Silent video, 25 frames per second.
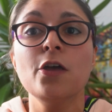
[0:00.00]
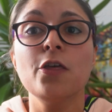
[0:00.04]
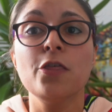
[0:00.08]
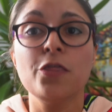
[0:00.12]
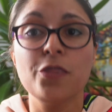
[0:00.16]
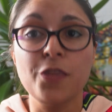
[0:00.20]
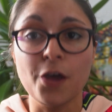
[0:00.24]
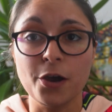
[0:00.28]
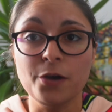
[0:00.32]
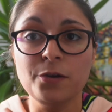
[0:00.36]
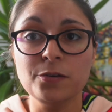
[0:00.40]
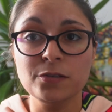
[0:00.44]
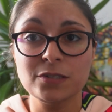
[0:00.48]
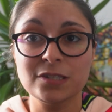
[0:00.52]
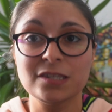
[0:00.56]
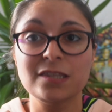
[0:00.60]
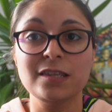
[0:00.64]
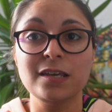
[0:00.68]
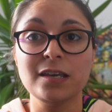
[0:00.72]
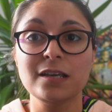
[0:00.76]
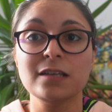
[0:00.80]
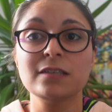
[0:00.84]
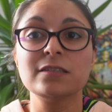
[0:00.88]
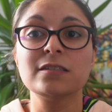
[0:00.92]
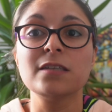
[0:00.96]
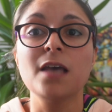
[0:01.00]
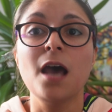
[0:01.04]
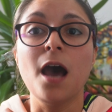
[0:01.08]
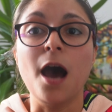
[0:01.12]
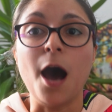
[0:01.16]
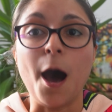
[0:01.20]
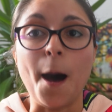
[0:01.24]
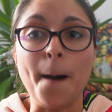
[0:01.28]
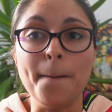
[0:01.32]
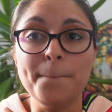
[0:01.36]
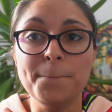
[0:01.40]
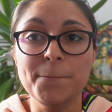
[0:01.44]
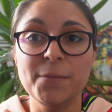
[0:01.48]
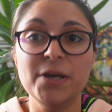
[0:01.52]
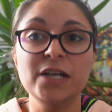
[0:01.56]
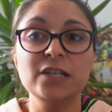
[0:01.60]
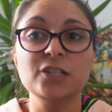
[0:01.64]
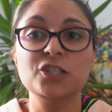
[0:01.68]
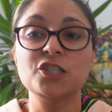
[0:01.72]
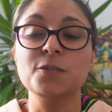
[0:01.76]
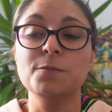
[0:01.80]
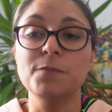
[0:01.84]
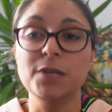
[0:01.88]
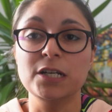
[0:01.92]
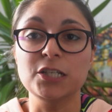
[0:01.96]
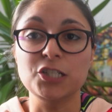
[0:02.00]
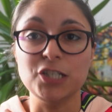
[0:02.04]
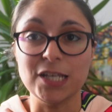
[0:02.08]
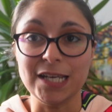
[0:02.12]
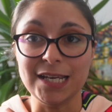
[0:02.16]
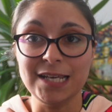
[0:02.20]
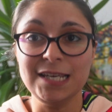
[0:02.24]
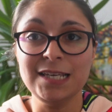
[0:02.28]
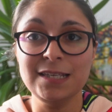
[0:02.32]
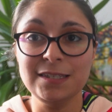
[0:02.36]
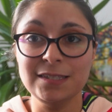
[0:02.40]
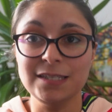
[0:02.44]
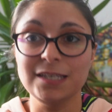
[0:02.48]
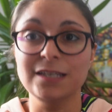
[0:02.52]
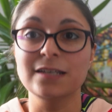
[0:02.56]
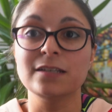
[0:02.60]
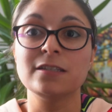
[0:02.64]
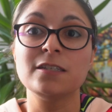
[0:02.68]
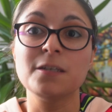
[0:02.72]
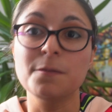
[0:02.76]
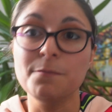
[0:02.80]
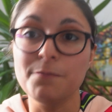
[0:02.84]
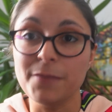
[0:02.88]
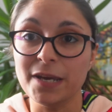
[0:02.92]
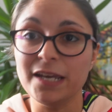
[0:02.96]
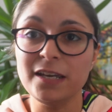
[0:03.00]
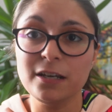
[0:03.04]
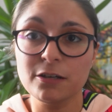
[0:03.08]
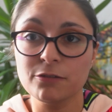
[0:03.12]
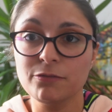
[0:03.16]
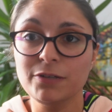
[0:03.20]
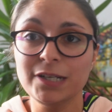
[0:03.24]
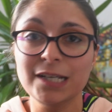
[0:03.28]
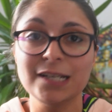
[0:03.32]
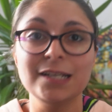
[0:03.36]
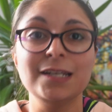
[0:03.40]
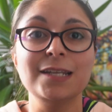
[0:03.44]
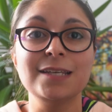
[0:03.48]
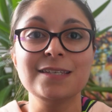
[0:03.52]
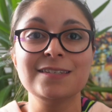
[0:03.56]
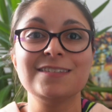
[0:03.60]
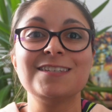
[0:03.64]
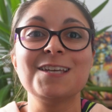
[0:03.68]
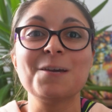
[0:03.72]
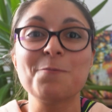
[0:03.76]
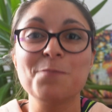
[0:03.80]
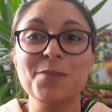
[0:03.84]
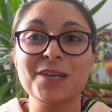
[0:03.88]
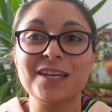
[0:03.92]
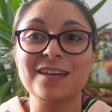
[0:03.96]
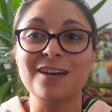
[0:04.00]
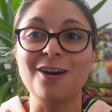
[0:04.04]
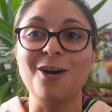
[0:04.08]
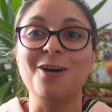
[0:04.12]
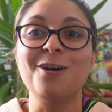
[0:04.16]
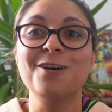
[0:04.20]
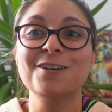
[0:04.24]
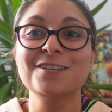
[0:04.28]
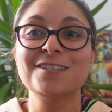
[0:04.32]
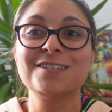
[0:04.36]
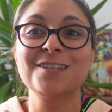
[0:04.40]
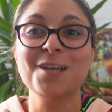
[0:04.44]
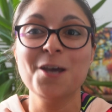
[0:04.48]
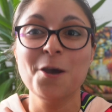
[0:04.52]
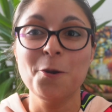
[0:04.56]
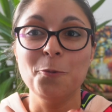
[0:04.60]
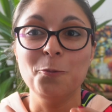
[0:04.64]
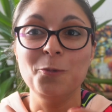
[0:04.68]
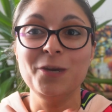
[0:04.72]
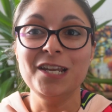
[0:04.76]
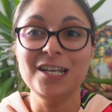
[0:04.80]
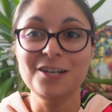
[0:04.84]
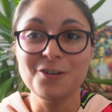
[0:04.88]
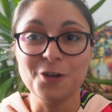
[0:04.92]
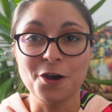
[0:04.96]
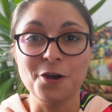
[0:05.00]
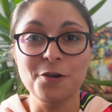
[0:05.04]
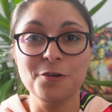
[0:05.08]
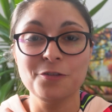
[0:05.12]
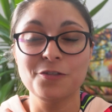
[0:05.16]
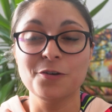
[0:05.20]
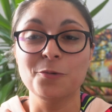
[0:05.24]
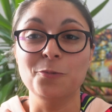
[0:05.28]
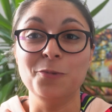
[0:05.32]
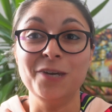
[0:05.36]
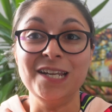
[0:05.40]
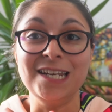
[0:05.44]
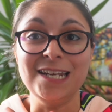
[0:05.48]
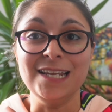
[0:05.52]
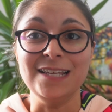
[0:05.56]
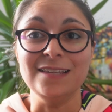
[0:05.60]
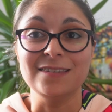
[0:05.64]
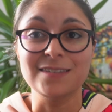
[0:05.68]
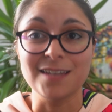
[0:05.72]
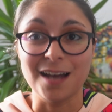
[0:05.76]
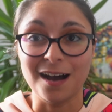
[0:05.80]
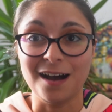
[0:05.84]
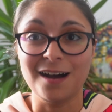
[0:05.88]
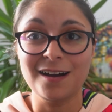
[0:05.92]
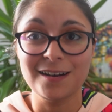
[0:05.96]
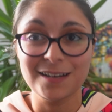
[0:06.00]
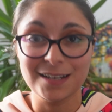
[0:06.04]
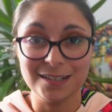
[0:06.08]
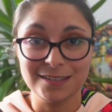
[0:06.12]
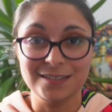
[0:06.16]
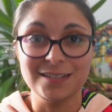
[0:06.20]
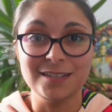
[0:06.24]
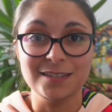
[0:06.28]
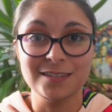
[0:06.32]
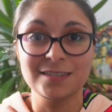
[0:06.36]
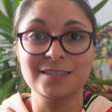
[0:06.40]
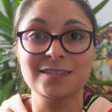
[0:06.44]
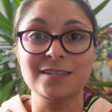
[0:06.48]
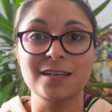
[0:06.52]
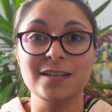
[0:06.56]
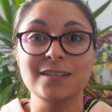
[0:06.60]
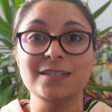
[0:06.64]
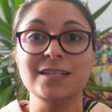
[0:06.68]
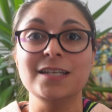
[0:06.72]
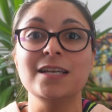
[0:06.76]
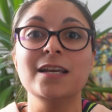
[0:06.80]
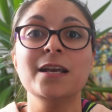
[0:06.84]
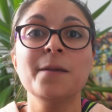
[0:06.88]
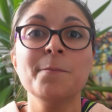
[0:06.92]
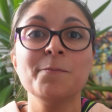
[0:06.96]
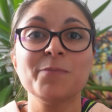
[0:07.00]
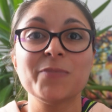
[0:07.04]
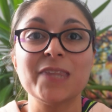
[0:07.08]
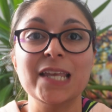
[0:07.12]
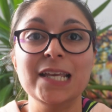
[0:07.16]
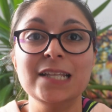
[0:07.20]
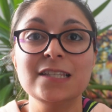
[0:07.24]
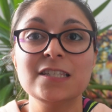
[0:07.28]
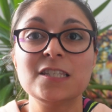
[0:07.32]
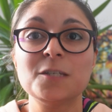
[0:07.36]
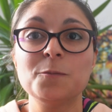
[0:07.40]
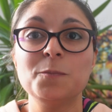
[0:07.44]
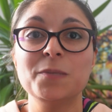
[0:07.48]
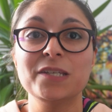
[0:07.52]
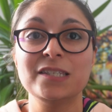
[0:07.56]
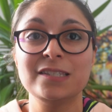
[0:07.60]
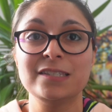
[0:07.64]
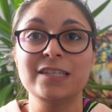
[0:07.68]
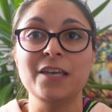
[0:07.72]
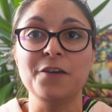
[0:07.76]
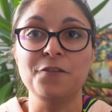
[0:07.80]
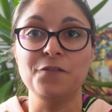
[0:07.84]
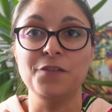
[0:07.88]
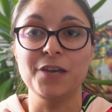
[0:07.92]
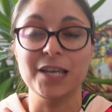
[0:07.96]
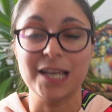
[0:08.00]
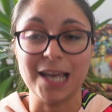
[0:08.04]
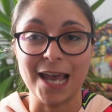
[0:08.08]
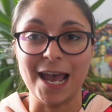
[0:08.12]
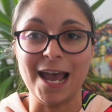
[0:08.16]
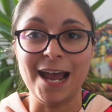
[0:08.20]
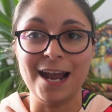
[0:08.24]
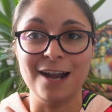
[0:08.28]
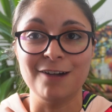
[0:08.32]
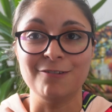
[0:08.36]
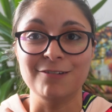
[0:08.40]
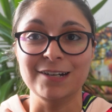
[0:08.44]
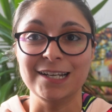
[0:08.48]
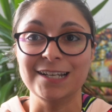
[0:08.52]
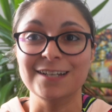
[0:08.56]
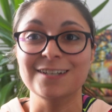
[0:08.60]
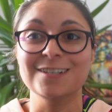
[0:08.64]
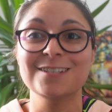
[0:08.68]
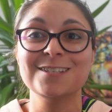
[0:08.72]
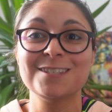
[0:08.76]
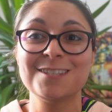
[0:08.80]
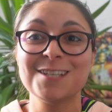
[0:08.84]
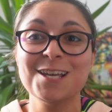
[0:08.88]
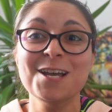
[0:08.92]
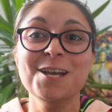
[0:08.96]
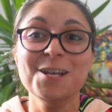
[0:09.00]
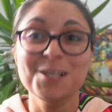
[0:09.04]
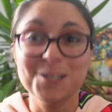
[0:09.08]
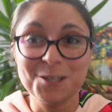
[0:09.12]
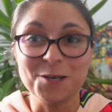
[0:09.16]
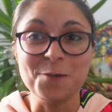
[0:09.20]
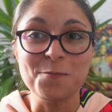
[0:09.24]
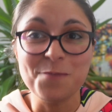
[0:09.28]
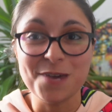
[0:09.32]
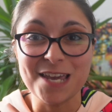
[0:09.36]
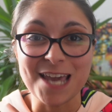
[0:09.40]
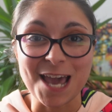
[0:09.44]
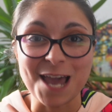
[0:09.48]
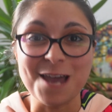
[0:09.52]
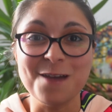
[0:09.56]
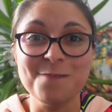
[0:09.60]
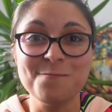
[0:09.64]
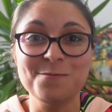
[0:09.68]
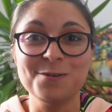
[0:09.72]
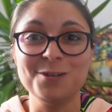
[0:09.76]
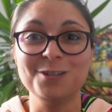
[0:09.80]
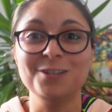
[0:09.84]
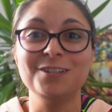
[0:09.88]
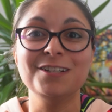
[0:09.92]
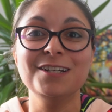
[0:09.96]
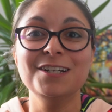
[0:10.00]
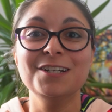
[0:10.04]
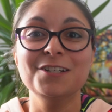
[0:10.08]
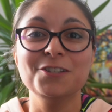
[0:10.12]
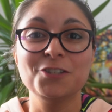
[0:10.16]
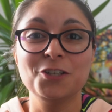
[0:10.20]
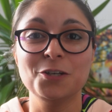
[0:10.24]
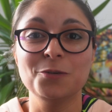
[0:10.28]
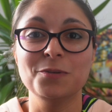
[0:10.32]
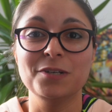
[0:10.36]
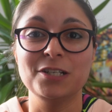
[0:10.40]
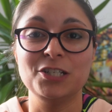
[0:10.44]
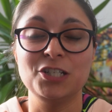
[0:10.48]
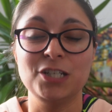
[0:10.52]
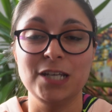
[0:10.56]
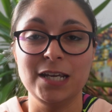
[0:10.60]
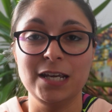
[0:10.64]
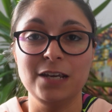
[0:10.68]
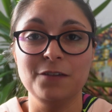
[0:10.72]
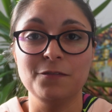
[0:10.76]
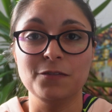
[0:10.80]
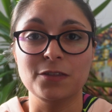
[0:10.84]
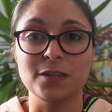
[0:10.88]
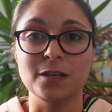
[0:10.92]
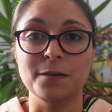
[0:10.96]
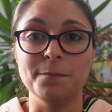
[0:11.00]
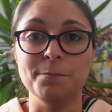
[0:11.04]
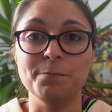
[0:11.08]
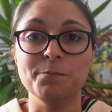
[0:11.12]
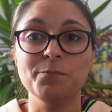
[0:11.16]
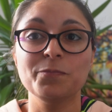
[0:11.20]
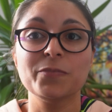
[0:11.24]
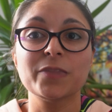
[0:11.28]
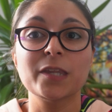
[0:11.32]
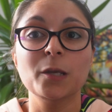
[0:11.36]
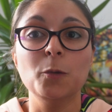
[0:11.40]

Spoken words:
Those things are much, much easier to make realistic because we know that we need targeted study in specific areas to be able to achieve them.